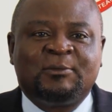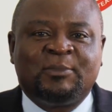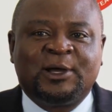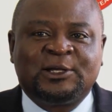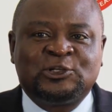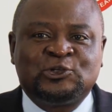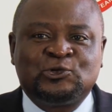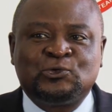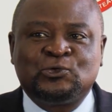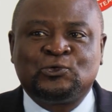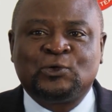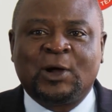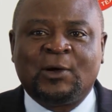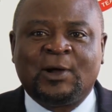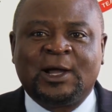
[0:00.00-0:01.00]
but due
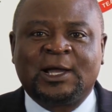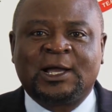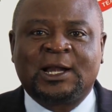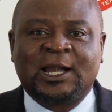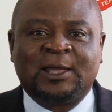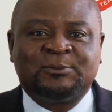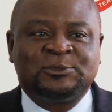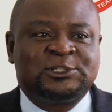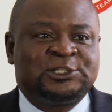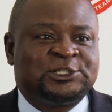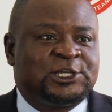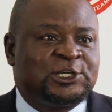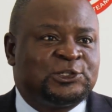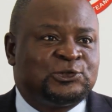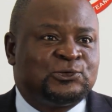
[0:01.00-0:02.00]
to our cramped
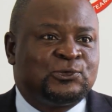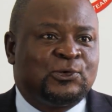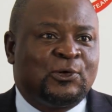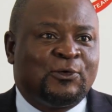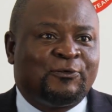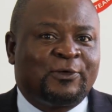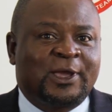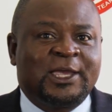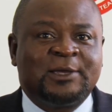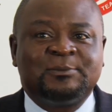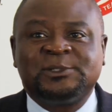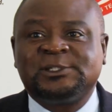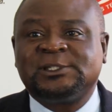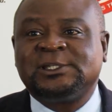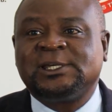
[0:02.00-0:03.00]
schedule of
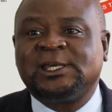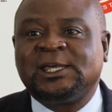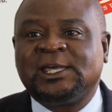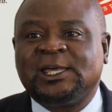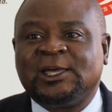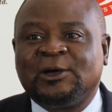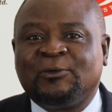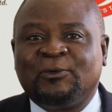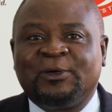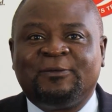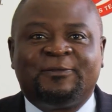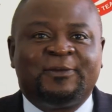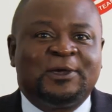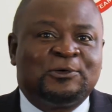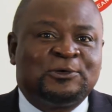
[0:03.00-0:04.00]
games, we
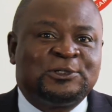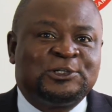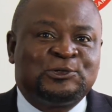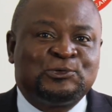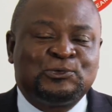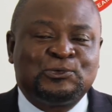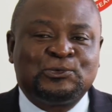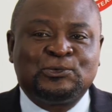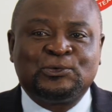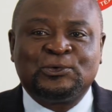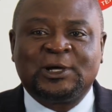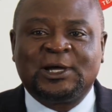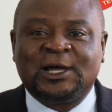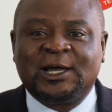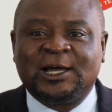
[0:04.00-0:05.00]
failed to,
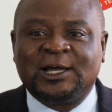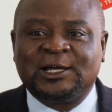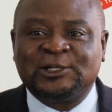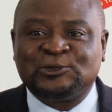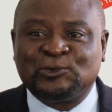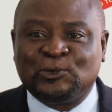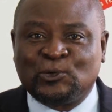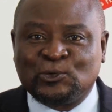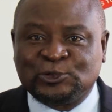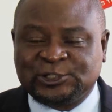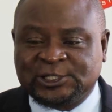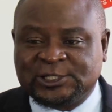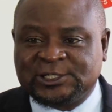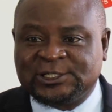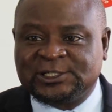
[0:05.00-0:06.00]
uh, to
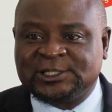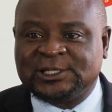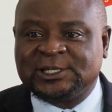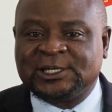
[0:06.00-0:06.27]
launch it.